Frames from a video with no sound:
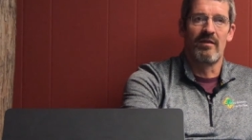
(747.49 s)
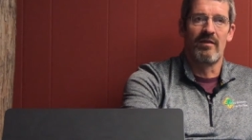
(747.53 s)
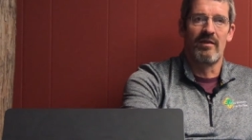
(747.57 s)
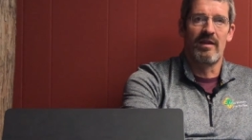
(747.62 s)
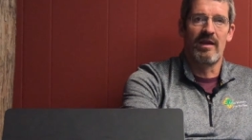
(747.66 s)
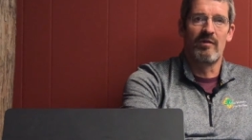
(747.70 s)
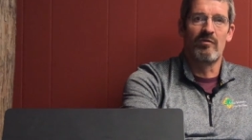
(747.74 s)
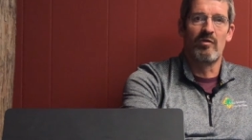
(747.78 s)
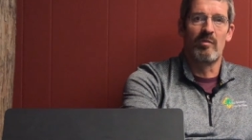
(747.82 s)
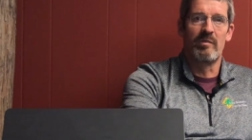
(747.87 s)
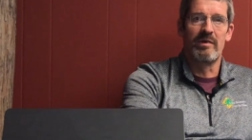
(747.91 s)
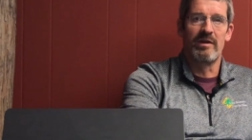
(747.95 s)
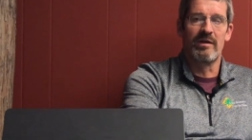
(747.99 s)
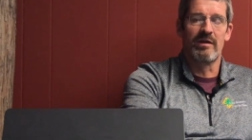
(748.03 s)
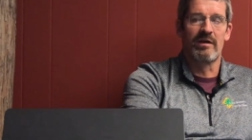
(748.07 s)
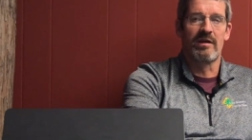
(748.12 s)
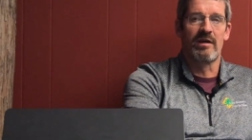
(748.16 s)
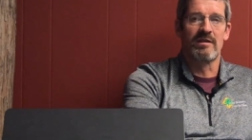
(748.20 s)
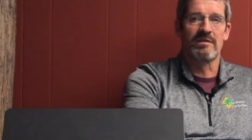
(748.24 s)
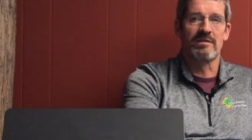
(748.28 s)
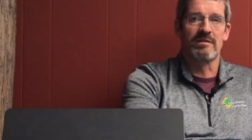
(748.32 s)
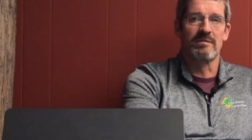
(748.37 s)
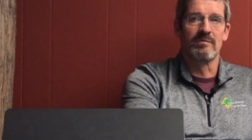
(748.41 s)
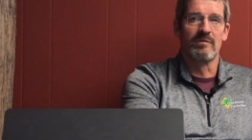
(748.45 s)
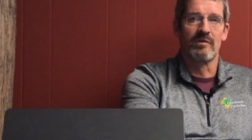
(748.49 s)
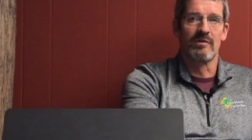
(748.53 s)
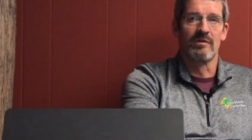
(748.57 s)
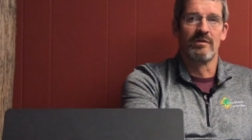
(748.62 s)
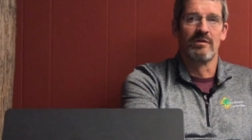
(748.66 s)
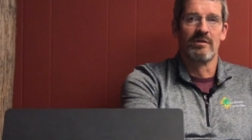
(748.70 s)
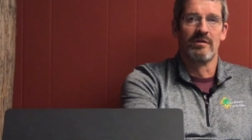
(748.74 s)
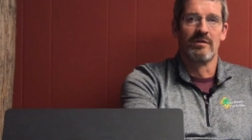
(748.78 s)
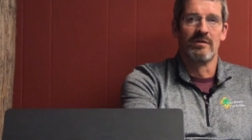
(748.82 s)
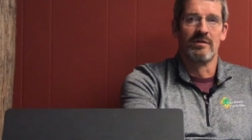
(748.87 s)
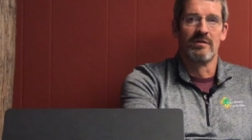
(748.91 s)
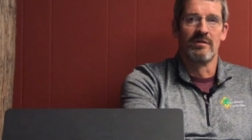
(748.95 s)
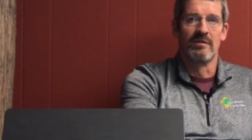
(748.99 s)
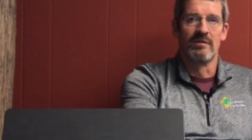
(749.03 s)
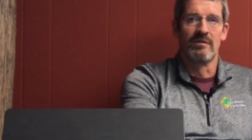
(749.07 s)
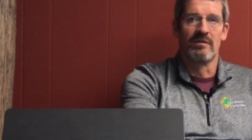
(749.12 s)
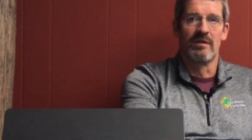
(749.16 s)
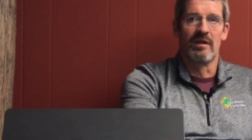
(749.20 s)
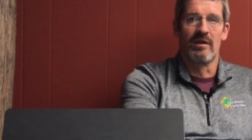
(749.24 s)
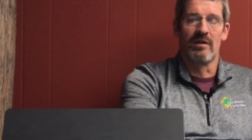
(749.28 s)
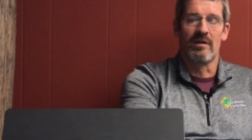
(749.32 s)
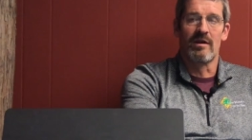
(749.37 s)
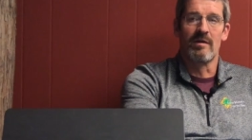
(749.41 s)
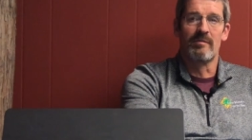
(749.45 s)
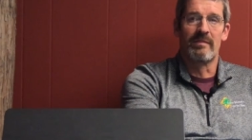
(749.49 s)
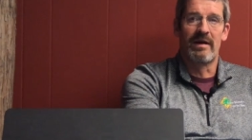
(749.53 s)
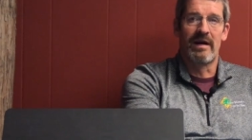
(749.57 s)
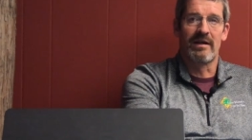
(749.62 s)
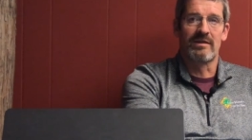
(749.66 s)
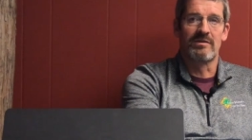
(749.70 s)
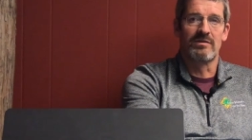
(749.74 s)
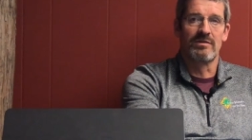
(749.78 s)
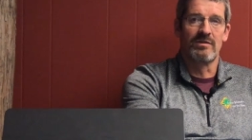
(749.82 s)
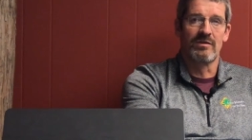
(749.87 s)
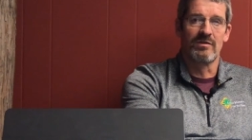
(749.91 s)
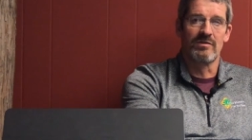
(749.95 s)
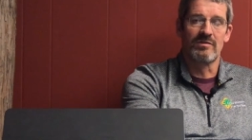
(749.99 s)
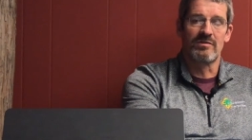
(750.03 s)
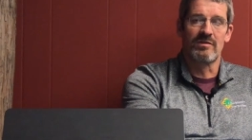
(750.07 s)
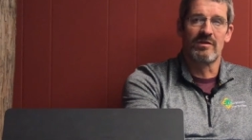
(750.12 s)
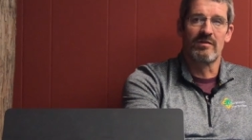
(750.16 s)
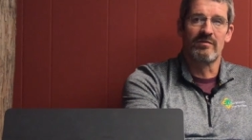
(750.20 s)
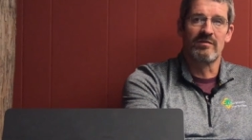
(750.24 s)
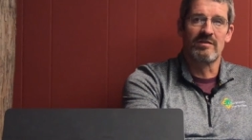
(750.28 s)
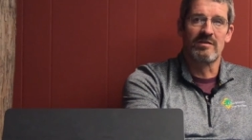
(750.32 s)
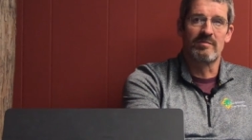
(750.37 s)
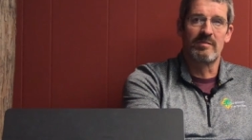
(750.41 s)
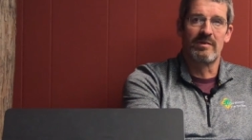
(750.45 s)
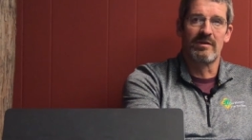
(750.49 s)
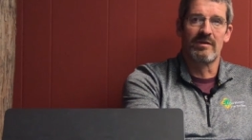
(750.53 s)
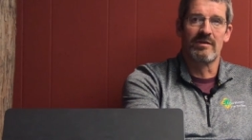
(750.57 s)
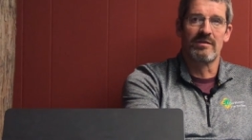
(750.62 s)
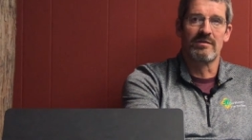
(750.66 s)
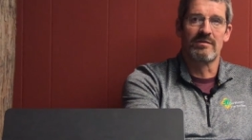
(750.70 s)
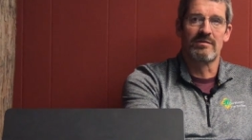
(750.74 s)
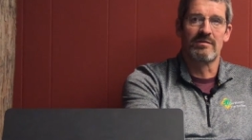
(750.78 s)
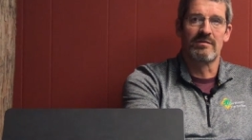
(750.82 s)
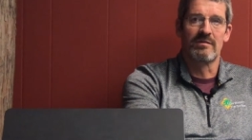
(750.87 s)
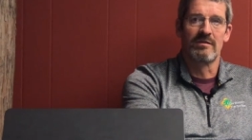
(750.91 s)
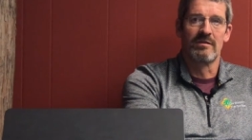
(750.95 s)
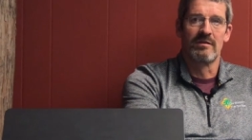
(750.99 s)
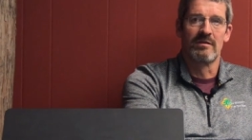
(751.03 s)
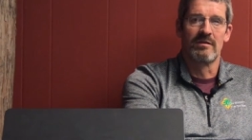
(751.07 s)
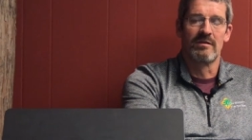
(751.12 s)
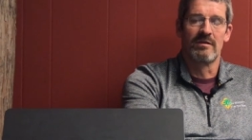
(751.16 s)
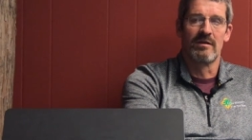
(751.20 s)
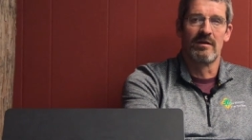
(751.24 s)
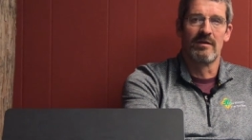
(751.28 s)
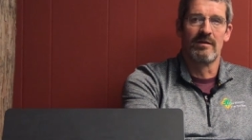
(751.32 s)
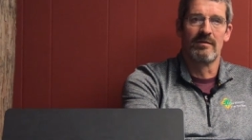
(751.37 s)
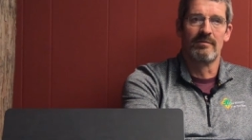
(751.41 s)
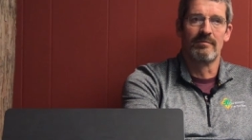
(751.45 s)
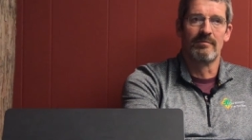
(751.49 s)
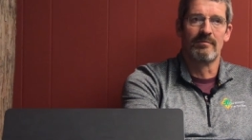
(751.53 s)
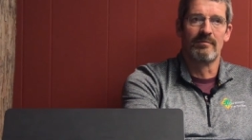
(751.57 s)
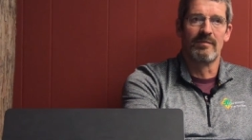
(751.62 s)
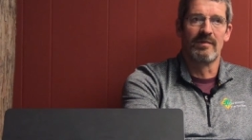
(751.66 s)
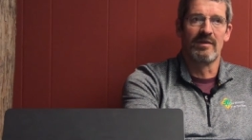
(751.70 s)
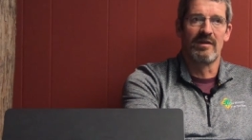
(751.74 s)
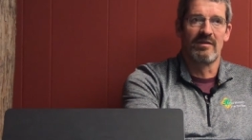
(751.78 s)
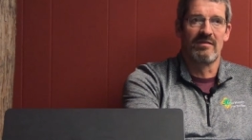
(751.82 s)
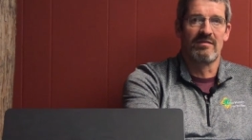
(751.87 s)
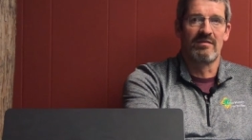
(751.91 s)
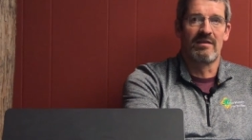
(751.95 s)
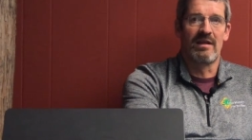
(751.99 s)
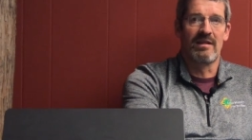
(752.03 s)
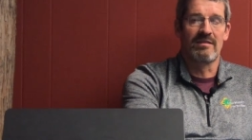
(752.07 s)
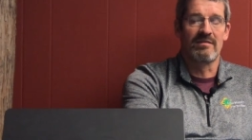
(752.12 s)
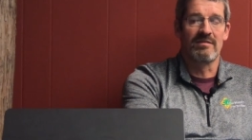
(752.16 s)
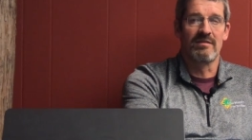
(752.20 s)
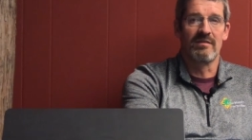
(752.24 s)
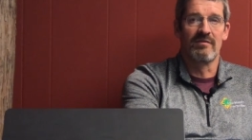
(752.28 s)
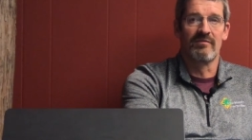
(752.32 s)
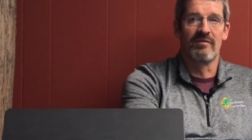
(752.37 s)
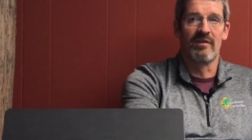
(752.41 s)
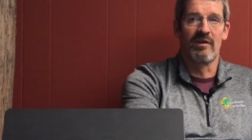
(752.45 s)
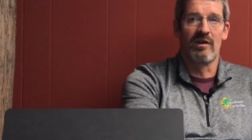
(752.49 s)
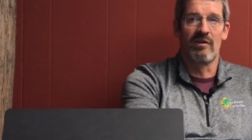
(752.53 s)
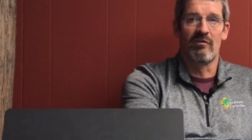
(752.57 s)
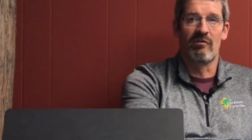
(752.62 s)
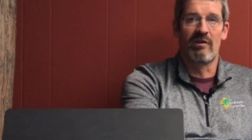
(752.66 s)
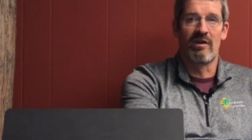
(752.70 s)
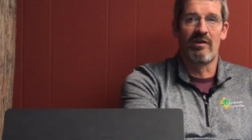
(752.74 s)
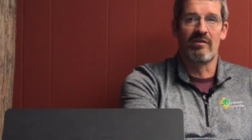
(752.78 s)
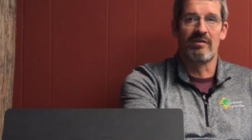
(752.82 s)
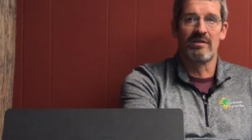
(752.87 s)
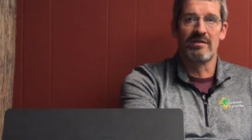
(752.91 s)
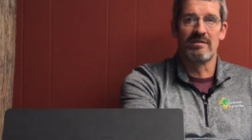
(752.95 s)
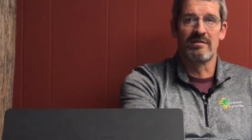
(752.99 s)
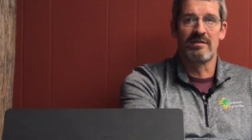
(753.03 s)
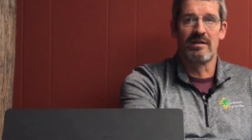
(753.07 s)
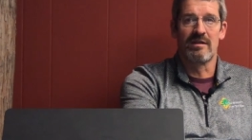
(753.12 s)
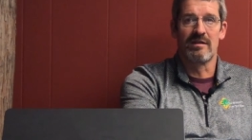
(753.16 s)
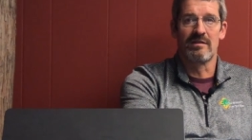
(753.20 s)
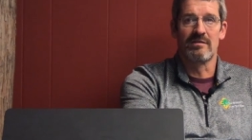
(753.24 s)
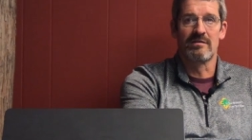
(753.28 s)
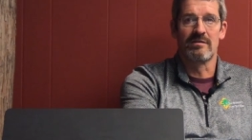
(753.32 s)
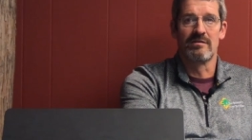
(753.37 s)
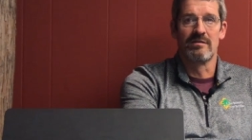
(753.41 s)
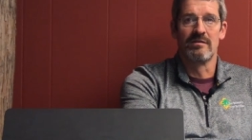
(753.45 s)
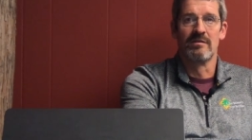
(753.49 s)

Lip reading: they will be a customer that'll come back to your service because that's very rare these days.